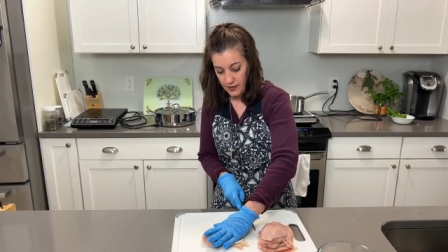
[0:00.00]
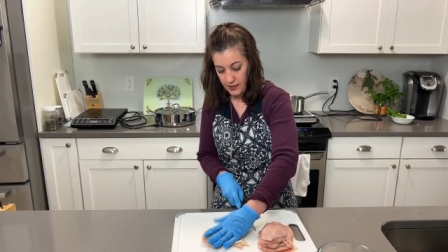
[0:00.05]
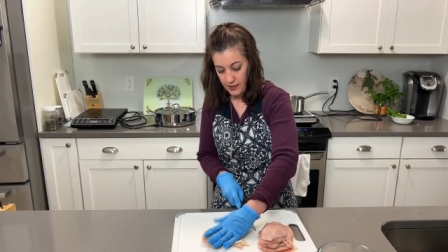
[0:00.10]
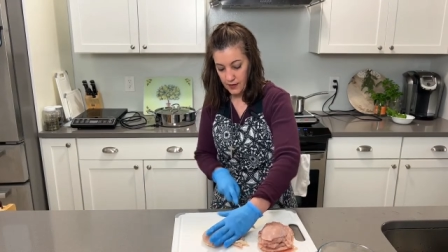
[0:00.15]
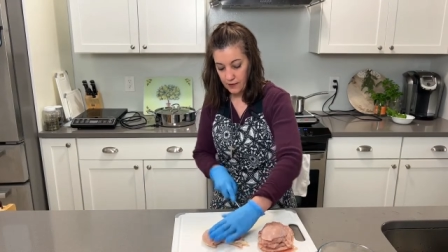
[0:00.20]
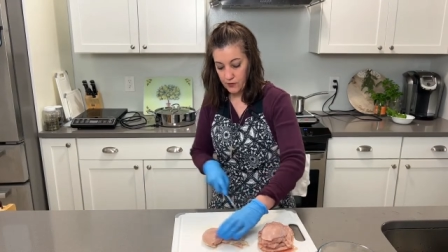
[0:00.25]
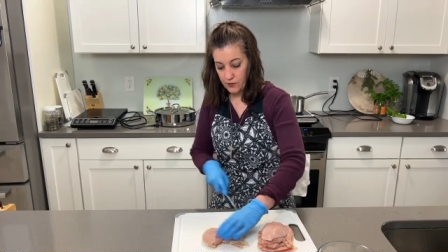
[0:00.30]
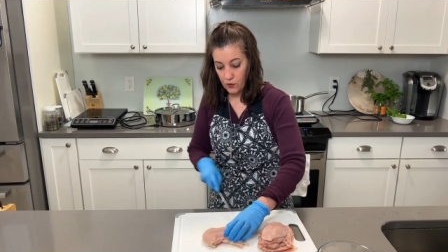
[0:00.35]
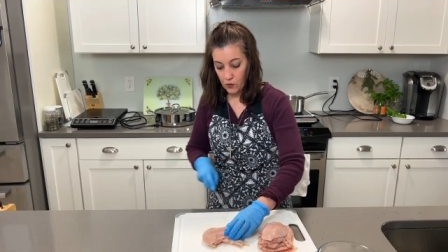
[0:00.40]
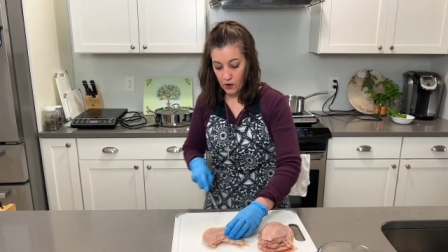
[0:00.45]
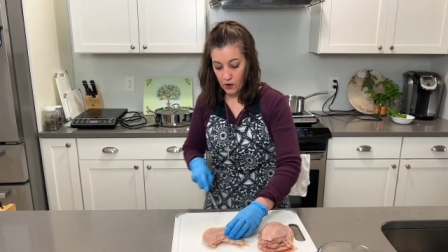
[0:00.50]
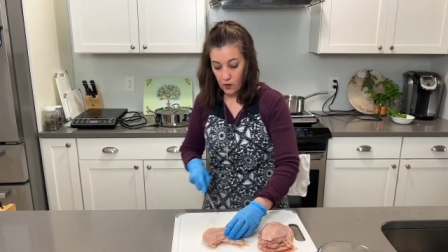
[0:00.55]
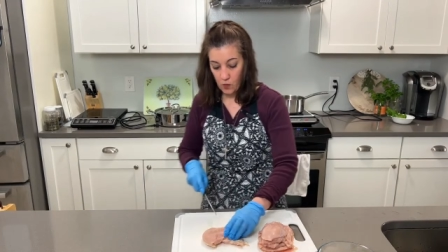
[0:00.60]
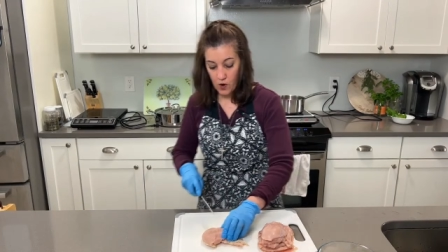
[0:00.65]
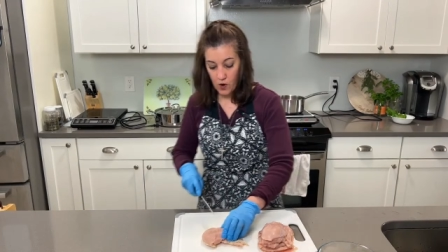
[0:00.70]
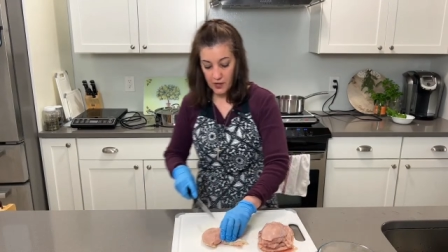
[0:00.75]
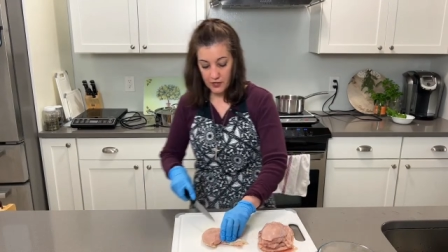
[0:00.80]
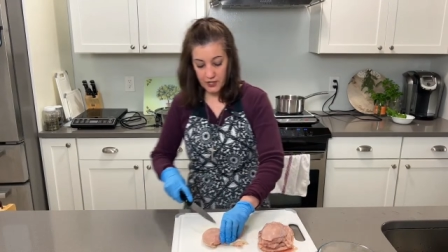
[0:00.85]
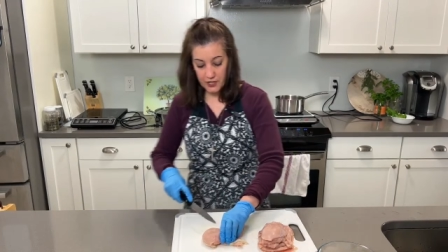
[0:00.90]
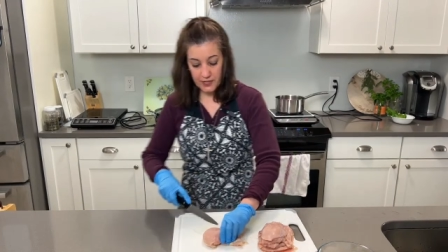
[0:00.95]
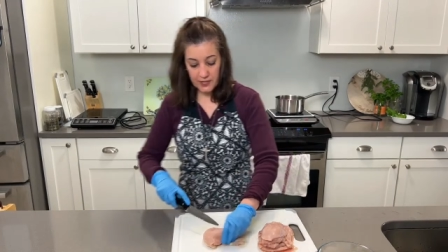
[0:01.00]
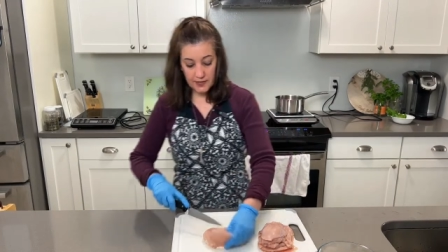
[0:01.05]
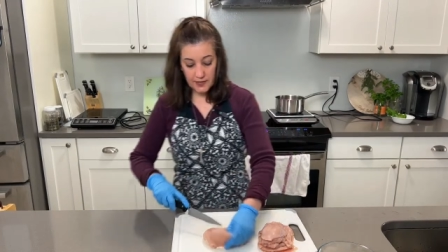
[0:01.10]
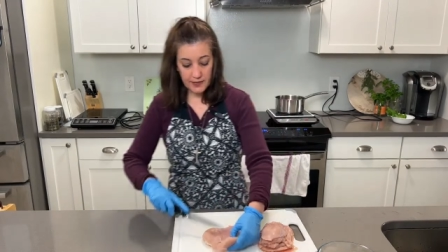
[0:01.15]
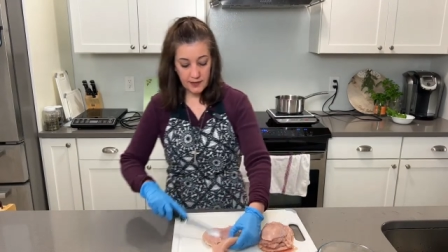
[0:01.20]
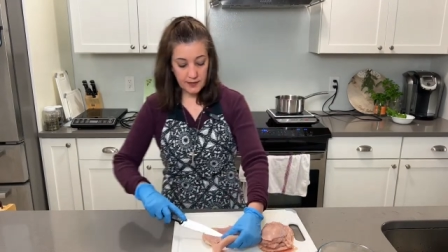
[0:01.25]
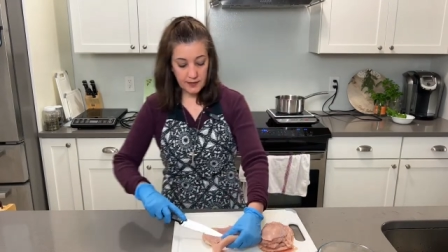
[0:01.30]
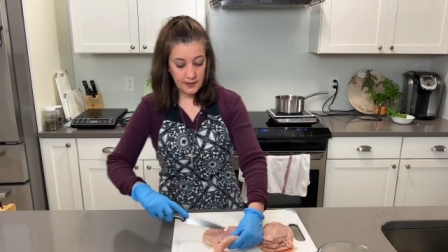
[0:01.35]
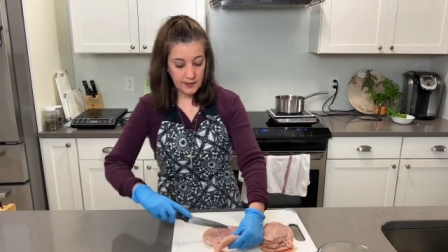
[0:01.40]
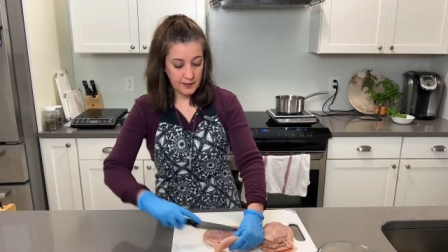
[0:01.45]
If you are watching
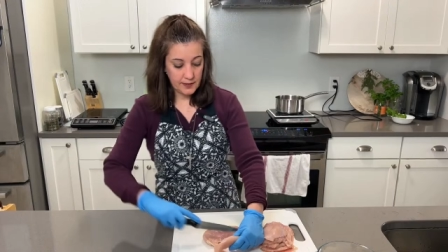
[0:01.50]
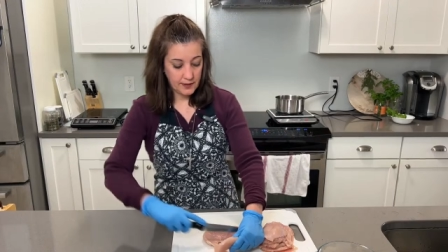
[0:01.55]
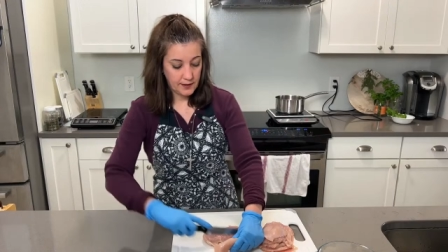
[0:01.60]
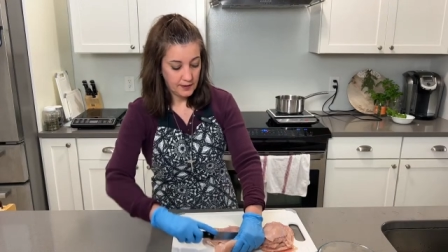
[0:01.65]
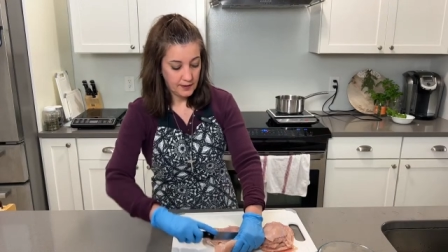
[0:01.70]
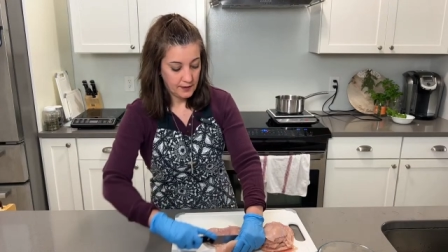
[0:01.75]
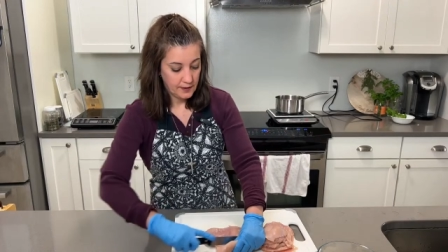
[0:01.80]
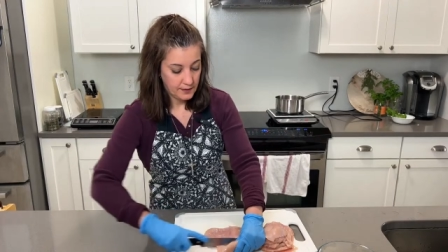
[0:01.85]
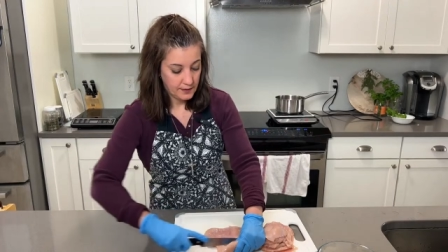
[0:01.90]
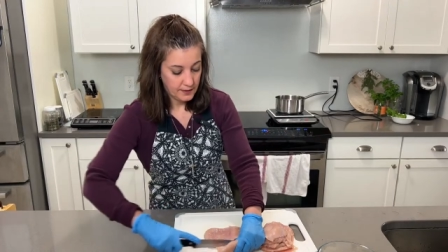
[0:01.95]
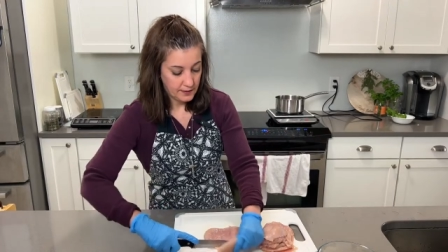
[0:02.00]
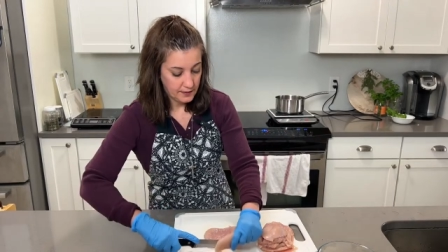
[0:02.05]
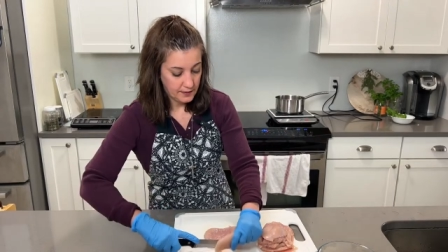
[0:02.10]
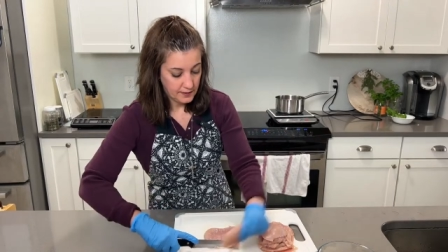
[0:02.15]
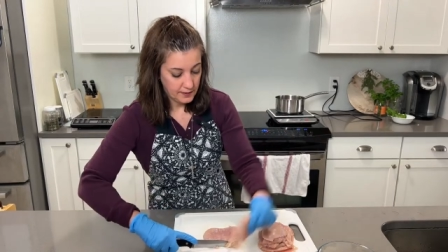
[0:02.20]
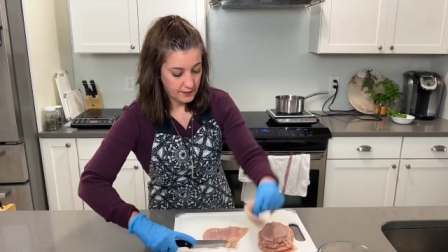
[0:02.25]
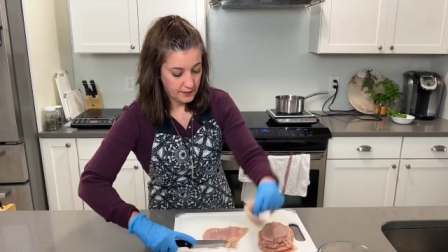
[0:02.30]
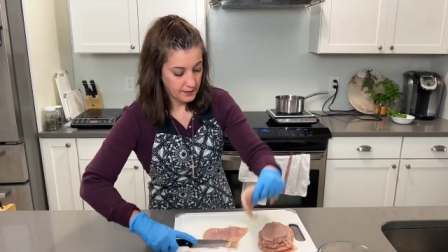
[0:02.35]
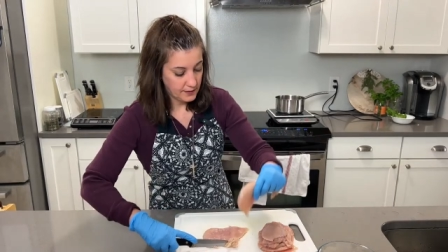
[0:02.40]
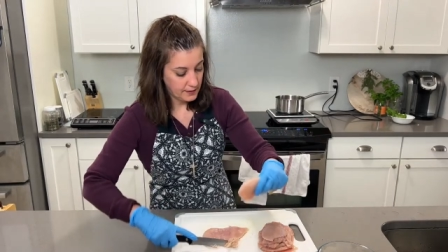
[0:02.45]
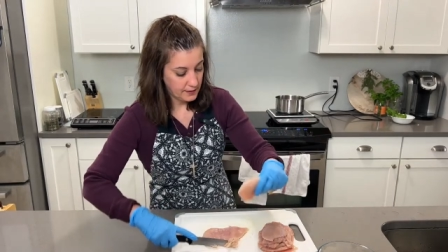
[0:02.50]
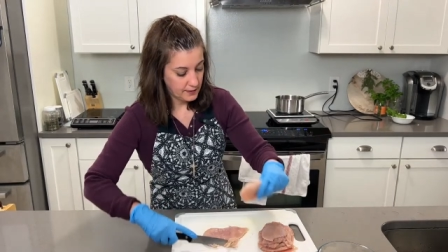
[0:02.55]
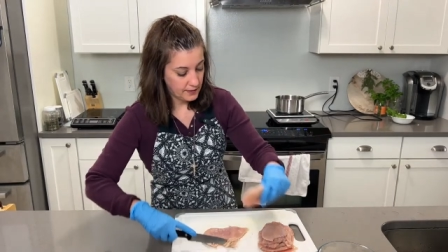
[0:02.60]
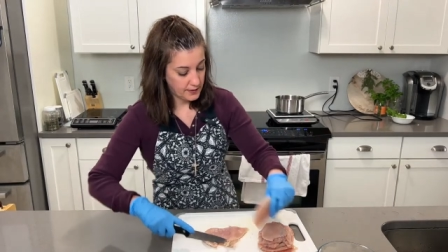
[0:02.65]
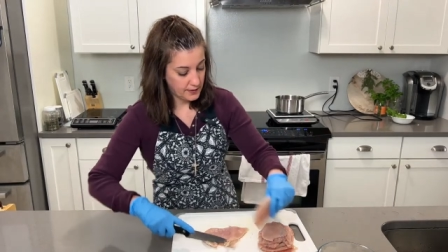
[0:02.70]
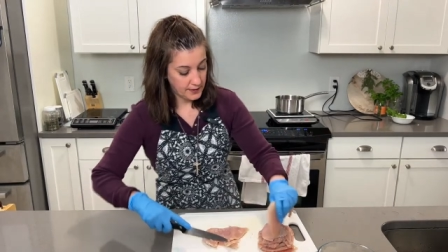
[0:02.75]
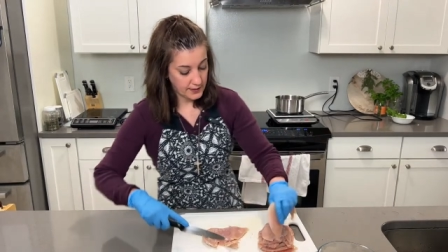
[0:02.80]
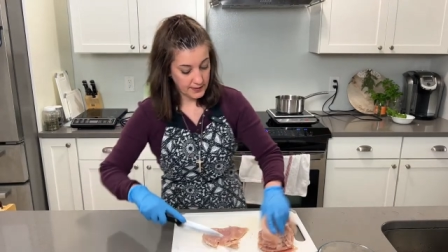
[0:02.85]
this and